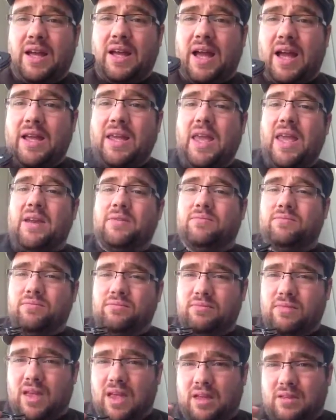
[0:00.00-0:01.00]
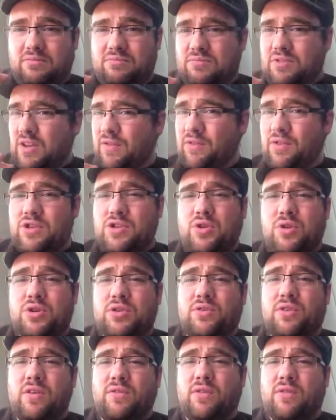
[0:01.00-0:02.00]
Again, different strokes
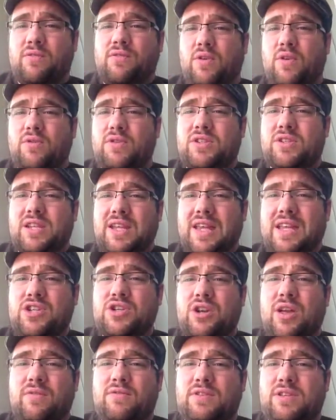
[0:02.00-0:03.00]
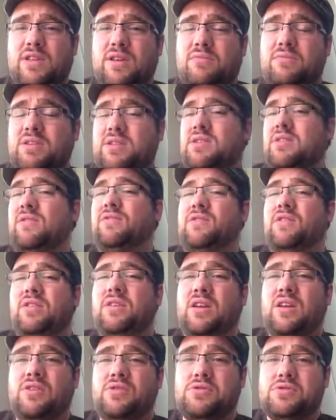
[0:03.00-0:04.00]
for different folks. Each knife is going to be different
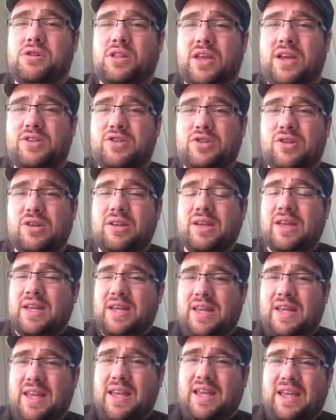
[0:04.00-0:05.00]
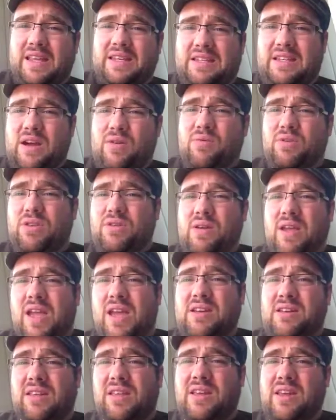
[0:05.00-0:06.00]
in your collection, and when you
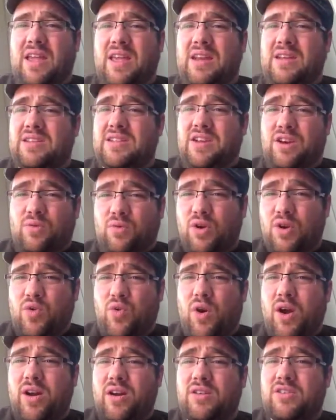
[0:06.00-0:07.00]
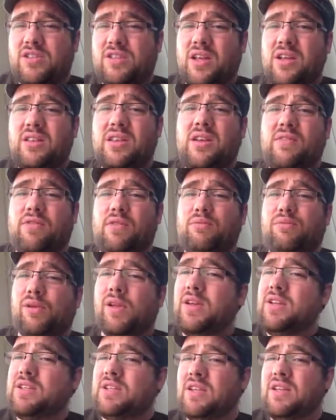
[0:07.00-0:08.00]
handle it, and it's going to require slightly different
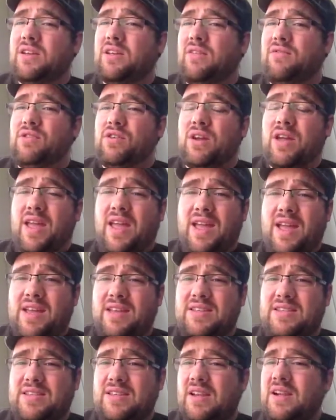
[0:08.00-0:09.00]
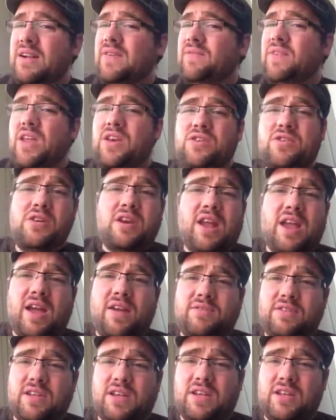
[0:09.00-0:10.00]
placing of your hands, and you're going to
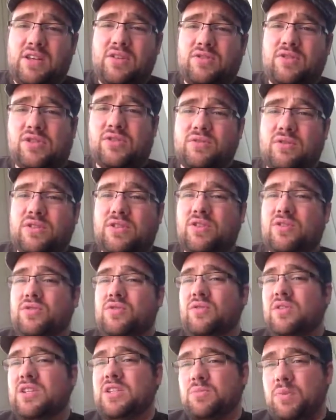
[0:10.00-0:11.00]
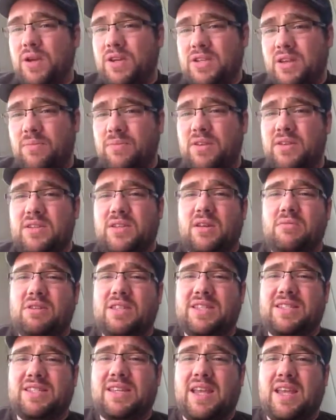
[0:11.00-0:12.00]
have to get used to it. So to expect something's going to be
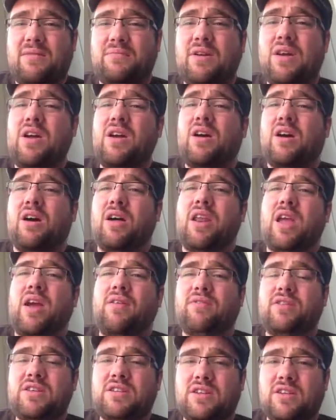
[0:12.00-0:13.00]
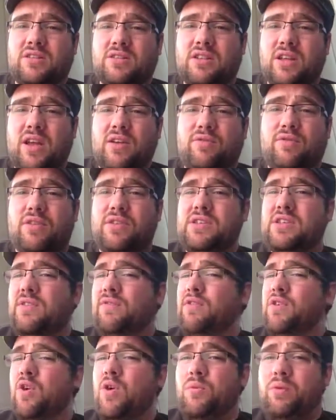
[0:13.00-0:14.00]
the same on every single knife with
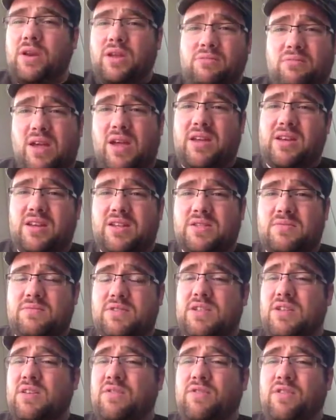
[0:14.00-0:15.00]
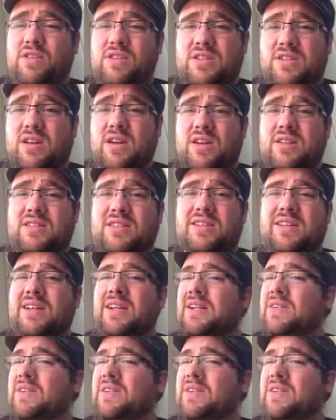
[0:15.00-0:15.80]
different opening mechanisms and different designs,